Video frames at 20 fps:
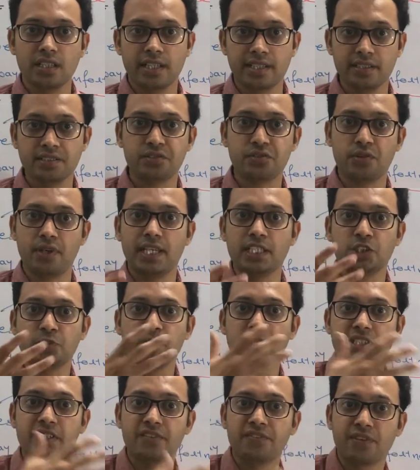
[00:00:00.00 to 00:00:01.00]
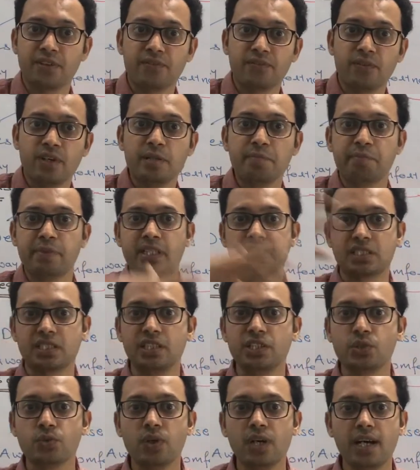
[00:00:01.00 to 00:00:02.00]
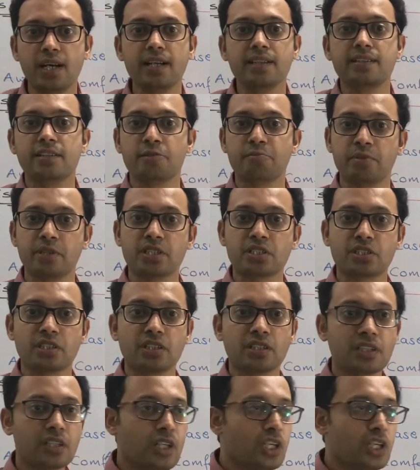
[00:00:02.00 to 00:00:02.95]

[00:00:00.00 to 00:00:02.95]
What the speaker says: It is transmitted from one person to another person.